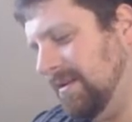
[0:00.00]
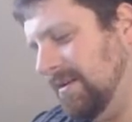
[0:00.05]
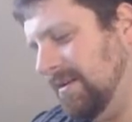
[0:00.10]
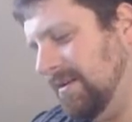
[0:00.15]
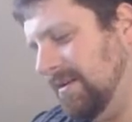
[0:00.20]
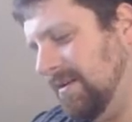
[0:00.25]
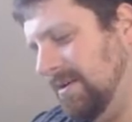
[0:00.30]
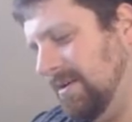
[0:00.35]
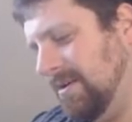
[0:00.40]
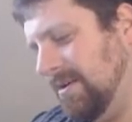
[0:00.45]

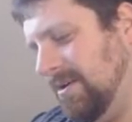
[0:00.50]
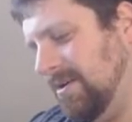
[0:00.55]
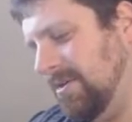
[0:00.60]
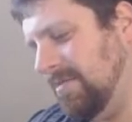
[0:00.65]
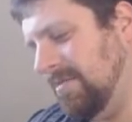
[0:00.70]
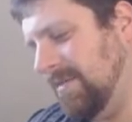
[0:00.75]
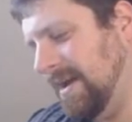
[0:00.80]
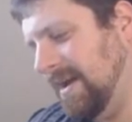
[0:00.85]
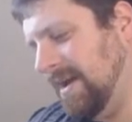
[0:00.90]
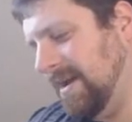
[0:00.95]
Oh
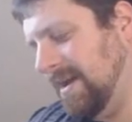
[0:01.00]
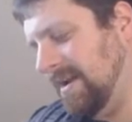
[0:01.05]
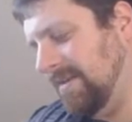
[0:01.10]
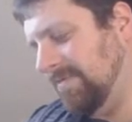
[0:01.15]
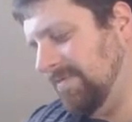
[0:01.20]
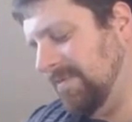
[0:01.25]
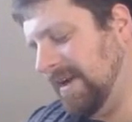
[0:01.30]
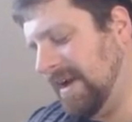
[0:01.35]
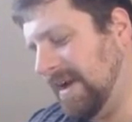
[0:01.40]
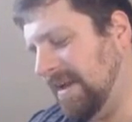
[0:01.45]
man, I
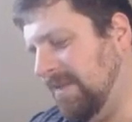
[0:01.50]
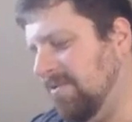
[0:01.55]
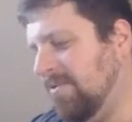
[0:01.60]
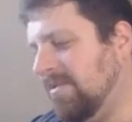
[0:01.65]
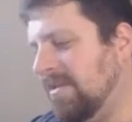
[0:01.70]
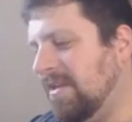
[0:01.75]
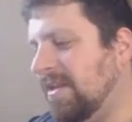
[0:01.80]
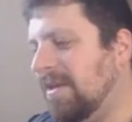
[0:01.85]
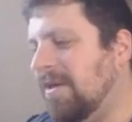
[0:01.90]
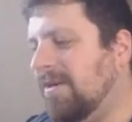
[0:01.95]
forgot he was
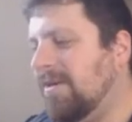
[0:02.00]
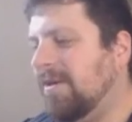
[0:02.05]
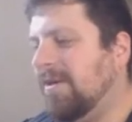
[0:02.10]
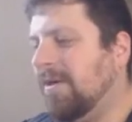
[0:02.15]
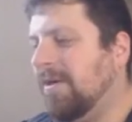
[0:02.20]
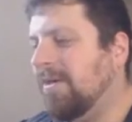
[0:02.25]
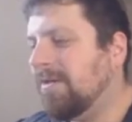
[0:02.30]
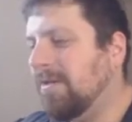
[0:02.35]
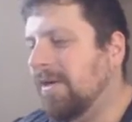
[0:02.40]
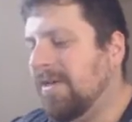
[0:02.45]
in here.
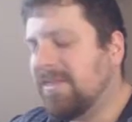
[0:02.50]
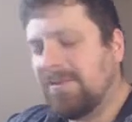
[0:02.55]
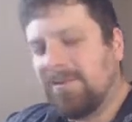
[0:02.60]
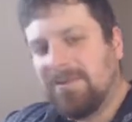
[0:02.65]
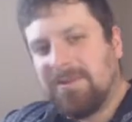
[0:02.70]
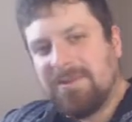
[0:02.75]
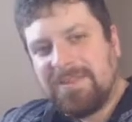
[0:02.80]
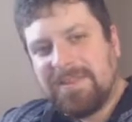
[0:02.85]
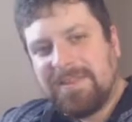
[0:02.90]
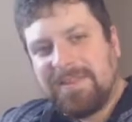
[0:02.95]
Otherwise I
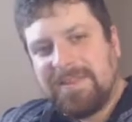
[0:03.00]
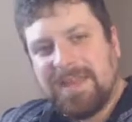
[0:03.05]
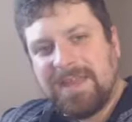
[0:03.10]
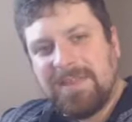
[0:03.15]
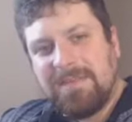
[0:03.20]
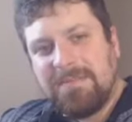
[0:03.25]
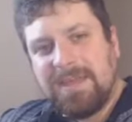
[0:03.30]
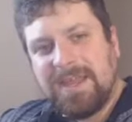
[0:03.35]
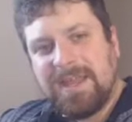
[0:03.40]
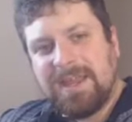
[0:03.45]
would have said that
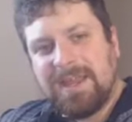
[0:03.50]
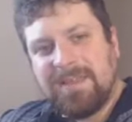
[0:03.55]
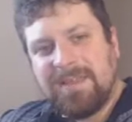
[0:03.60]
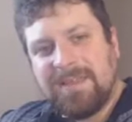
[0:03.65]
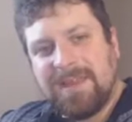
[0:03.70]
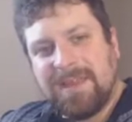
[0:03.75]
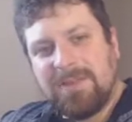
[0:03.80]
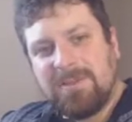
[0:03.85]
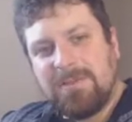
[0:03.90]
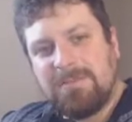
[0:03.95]
at the beginning.
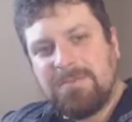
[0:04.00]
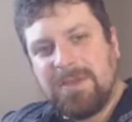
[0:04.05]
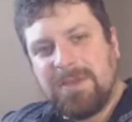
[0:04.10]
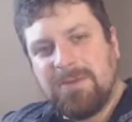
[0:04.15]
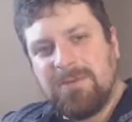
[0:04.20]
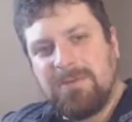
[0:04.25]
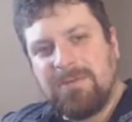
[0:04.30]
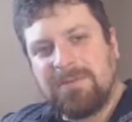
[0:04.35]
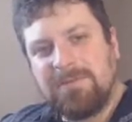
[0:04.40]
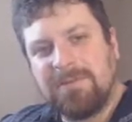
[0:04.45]
That is
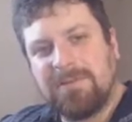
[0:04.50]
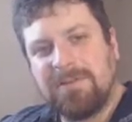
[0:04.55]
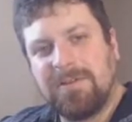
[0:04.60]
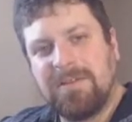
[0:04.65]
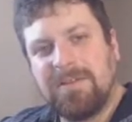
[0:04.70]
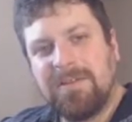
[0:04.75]
beautiful.